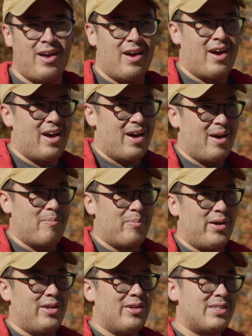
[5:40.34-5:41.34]

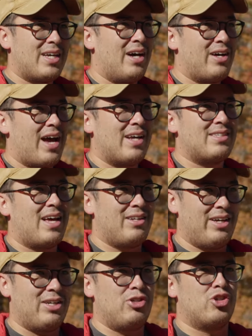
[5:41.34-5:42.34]
But you can tell it has that
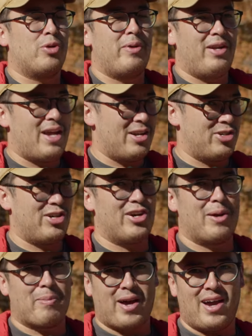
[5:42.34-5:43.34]
like German
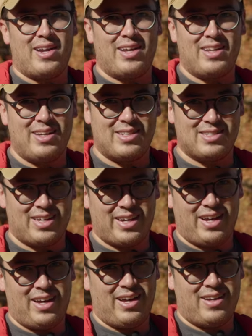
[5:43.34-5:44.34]
engineering behind it. It's like
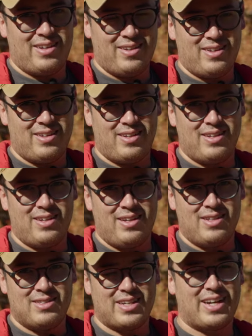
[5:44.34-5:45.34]
a
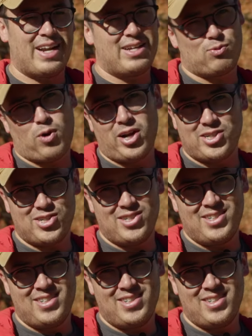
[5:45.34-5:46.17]
nice watch.